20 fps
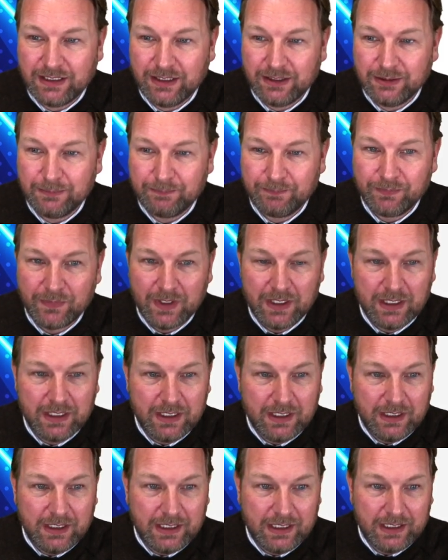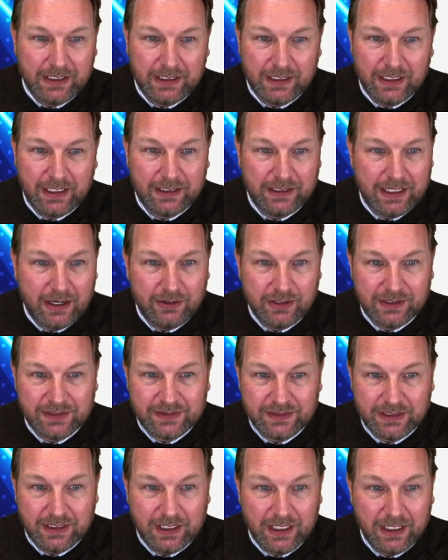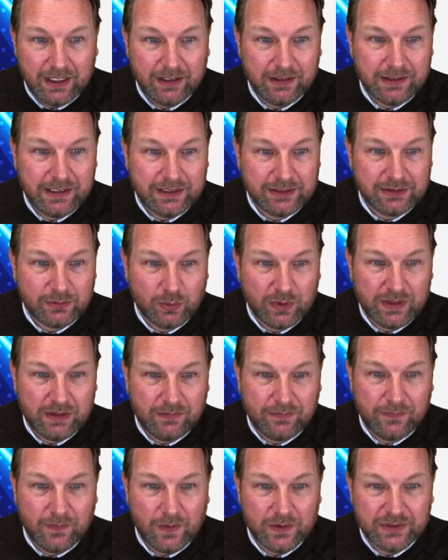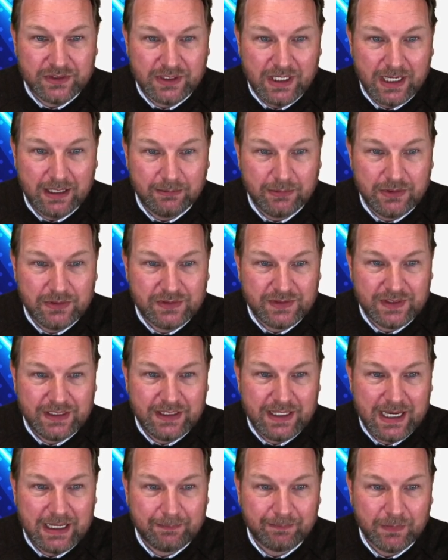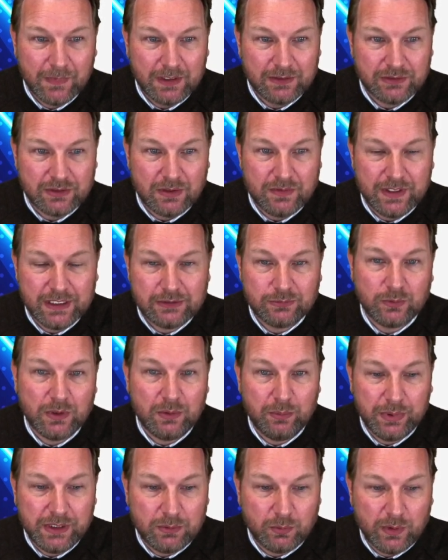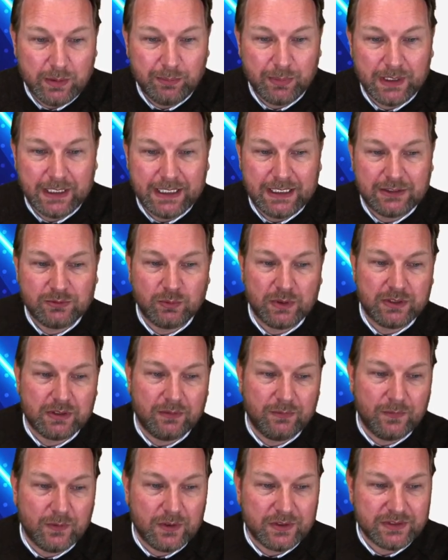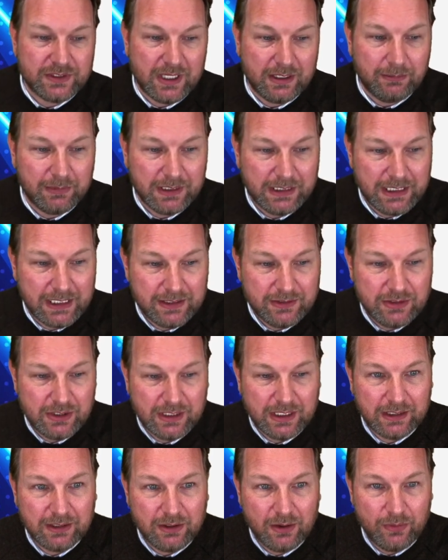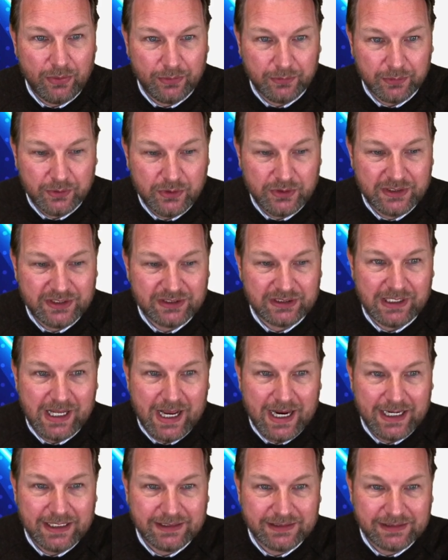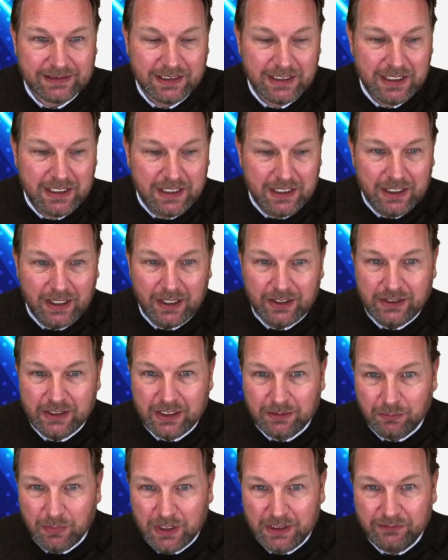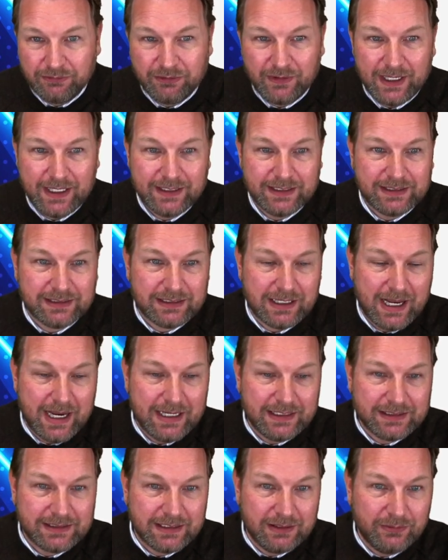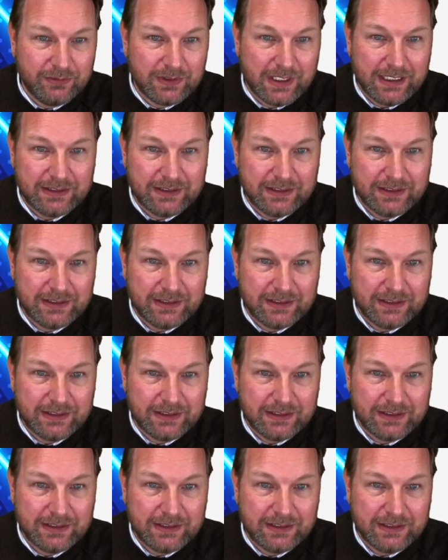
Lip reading: here. And now you can see here it is with the first name. Do you see that? So this will be replaced with your first name. And again, you can go through the slides. You can modify the slides. If